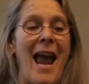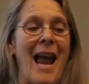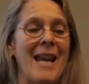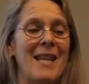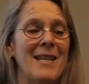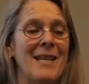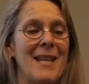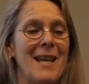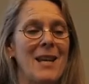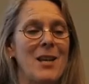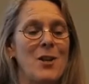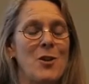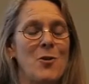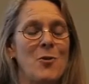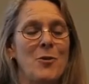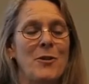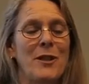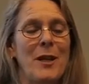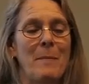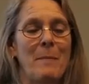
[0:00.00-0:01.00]
And
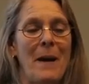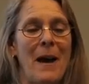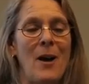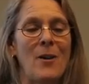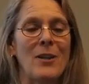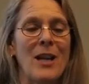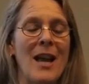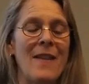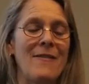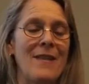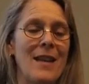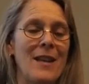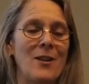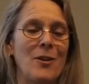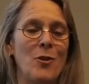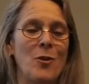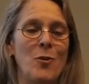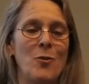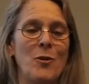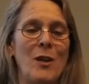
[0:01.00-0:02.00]
you step out and
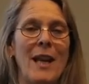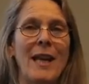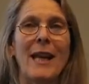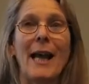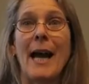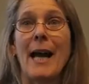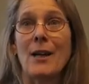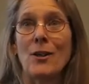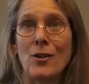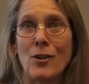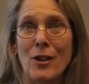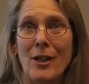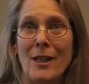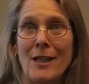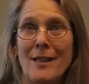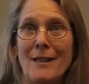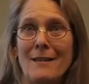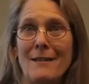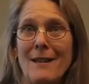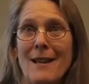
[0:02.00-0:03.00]
then you take
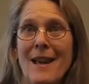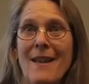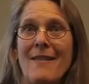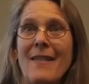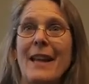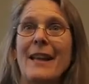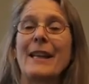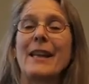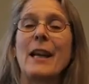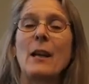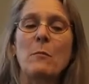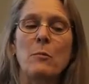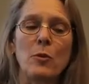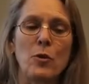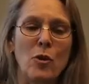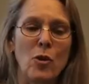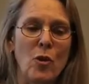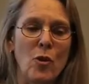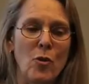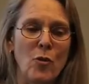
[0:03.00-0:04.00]
action that
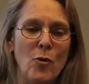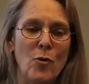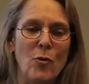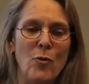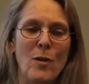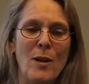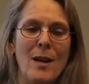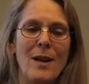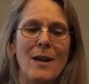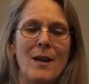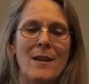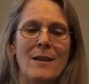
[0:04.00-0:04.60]
enables you